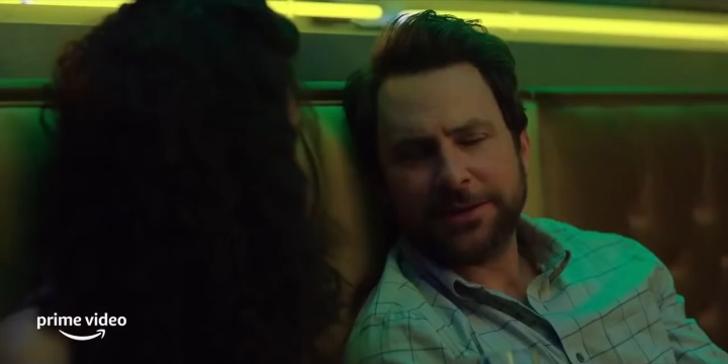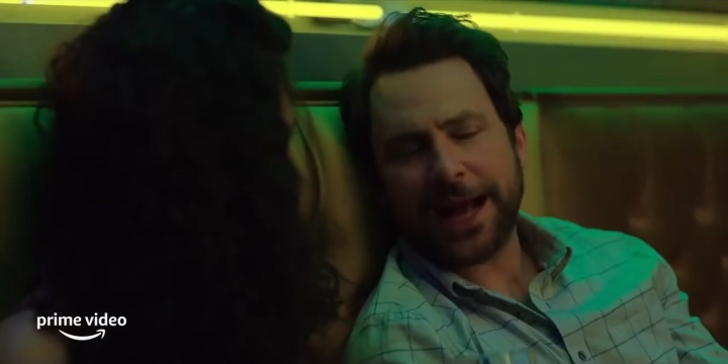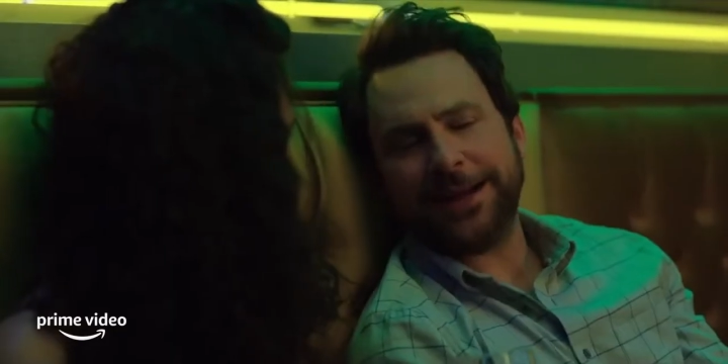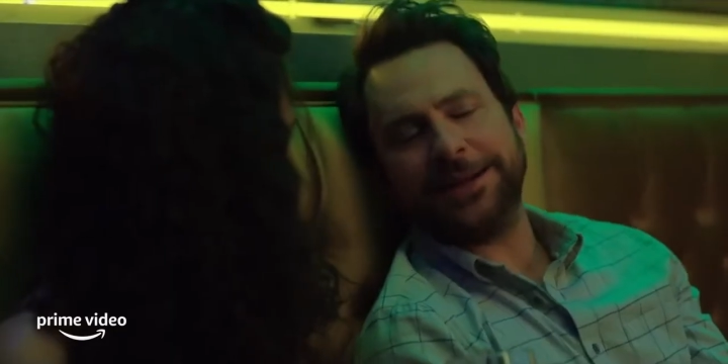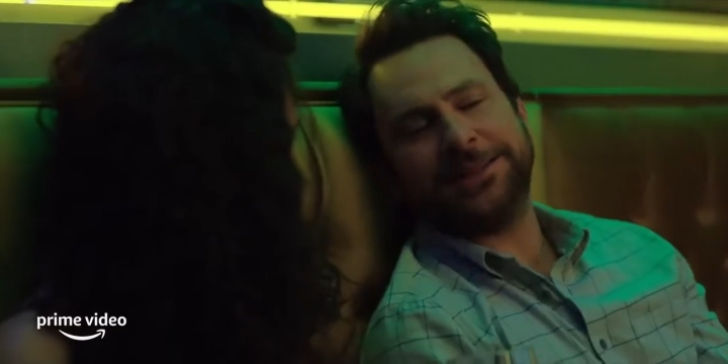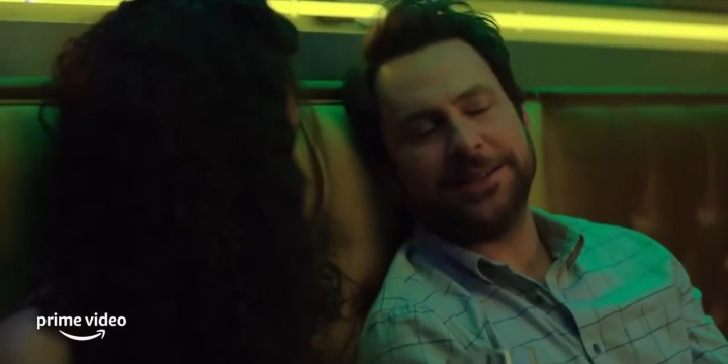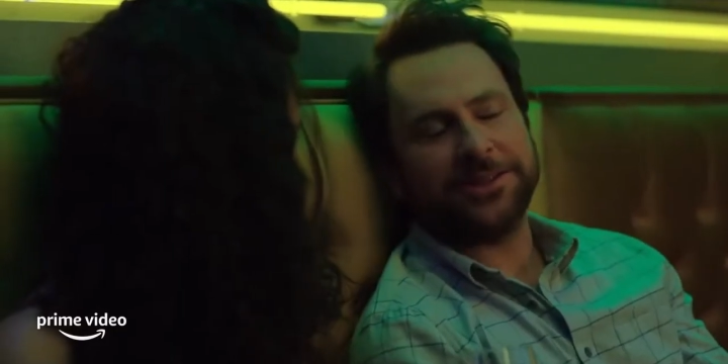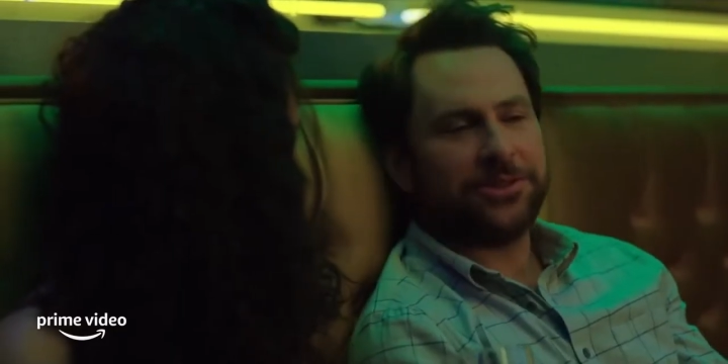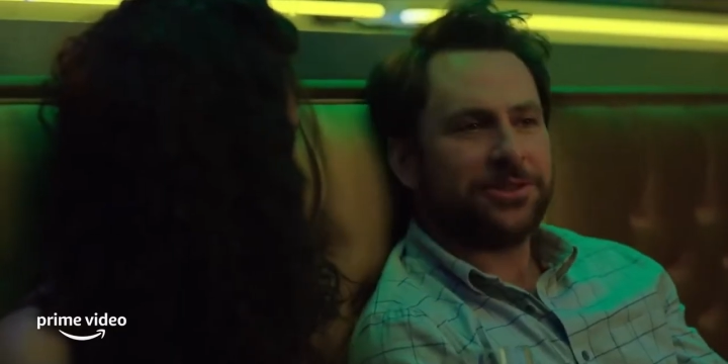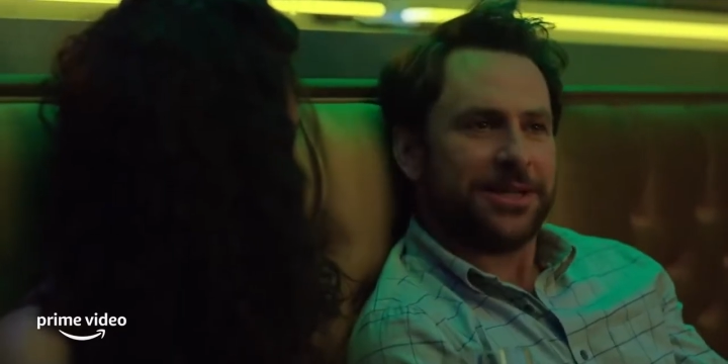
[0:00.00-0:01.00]
sadness
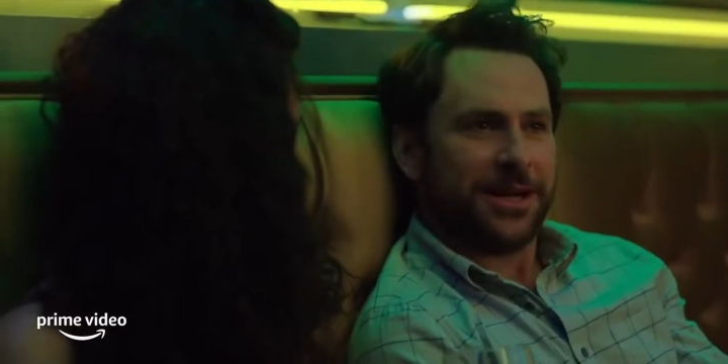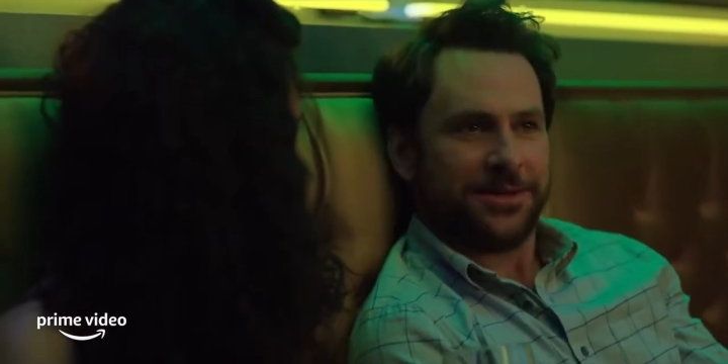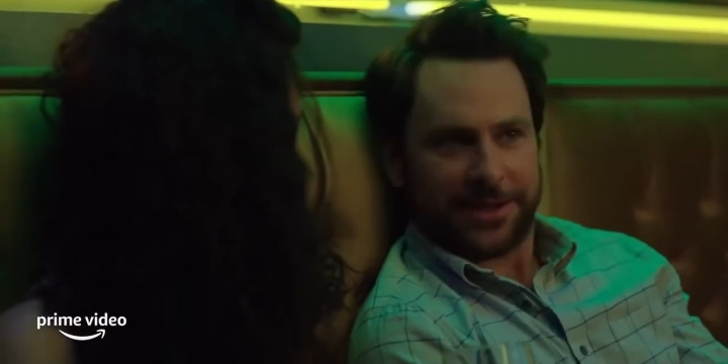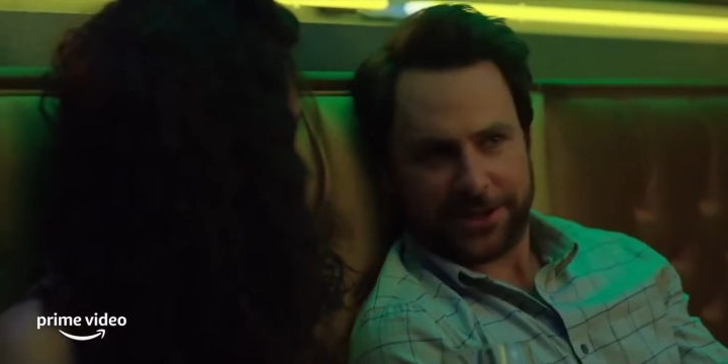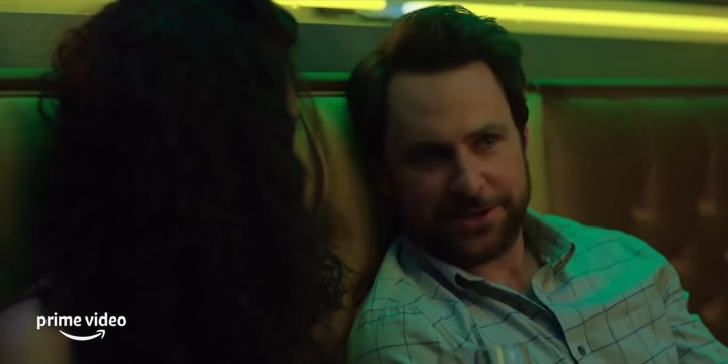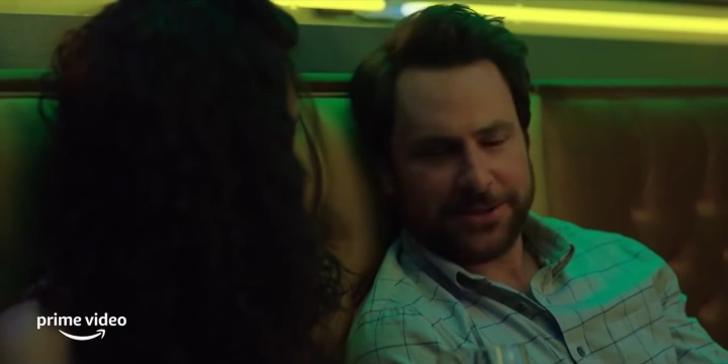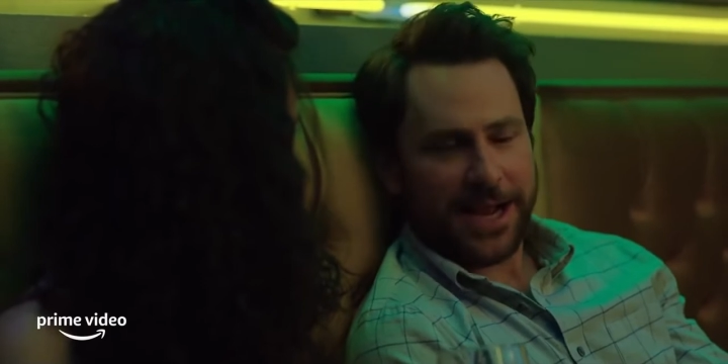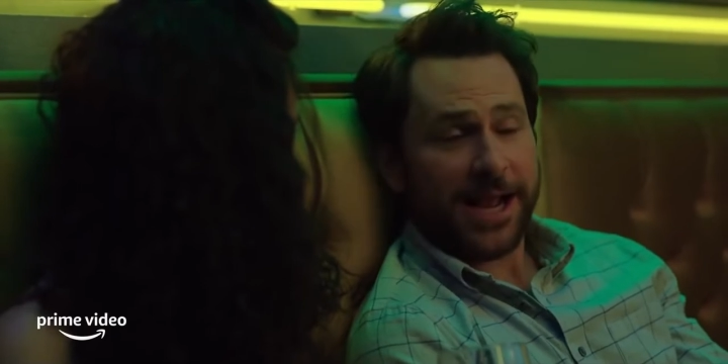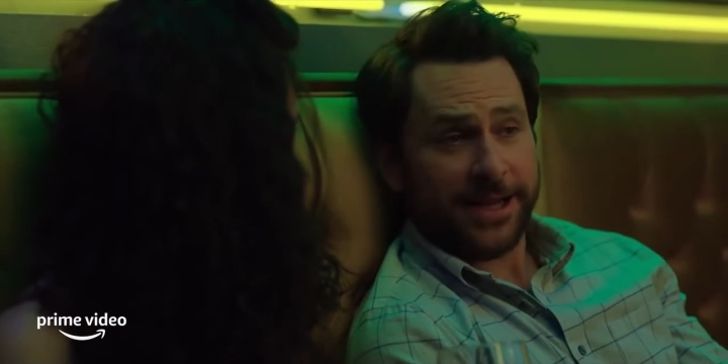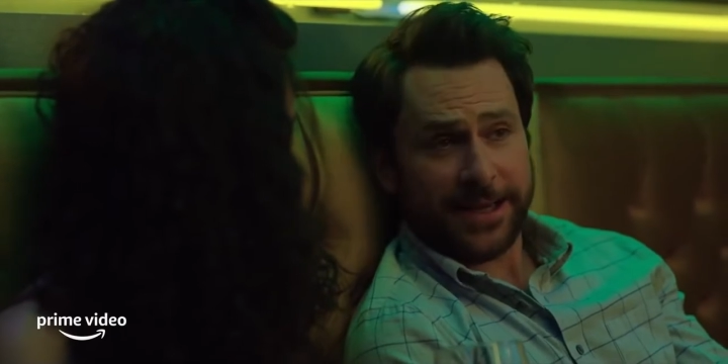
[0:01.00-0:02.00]
sisters sounds like you're
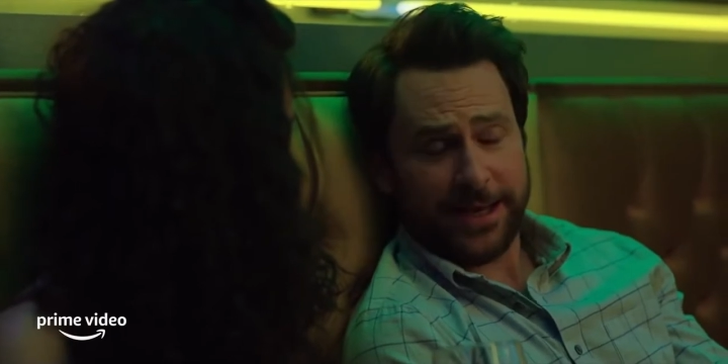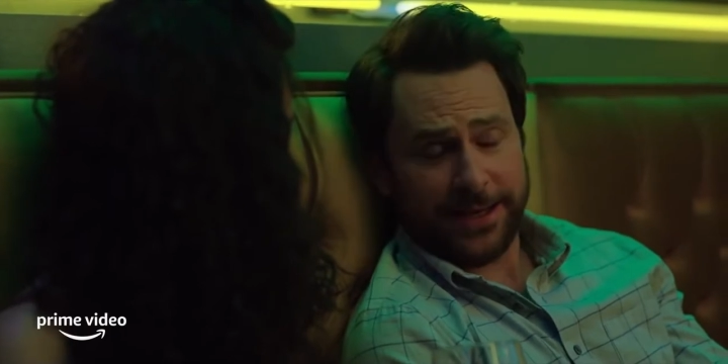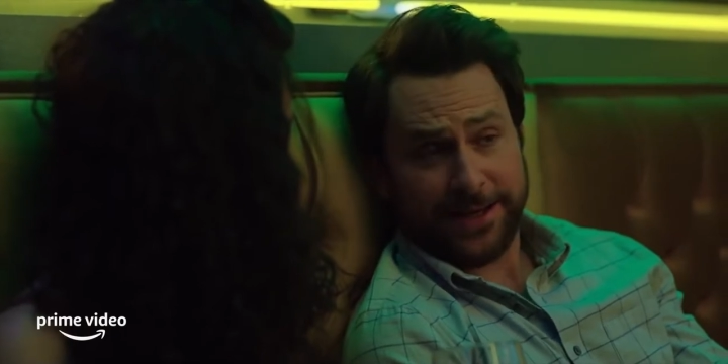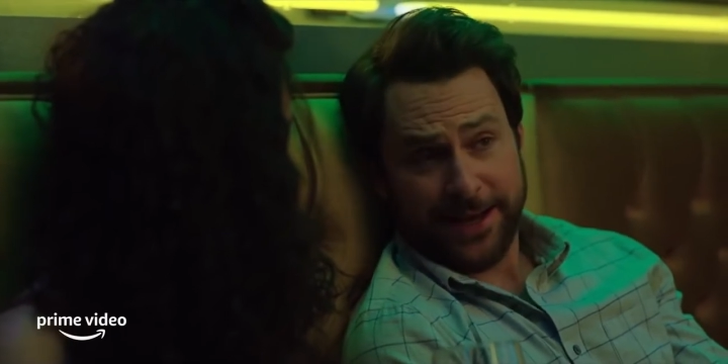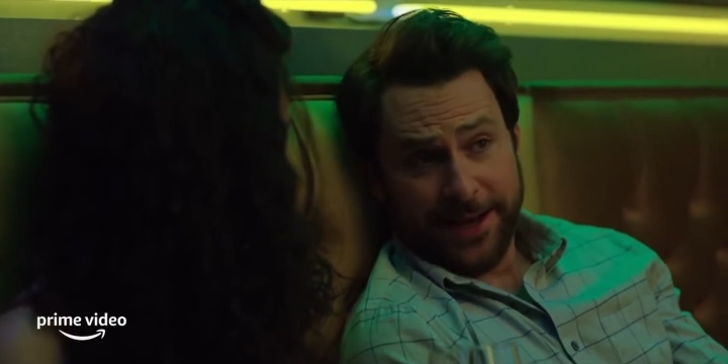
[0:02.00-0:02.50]
Diane Keaton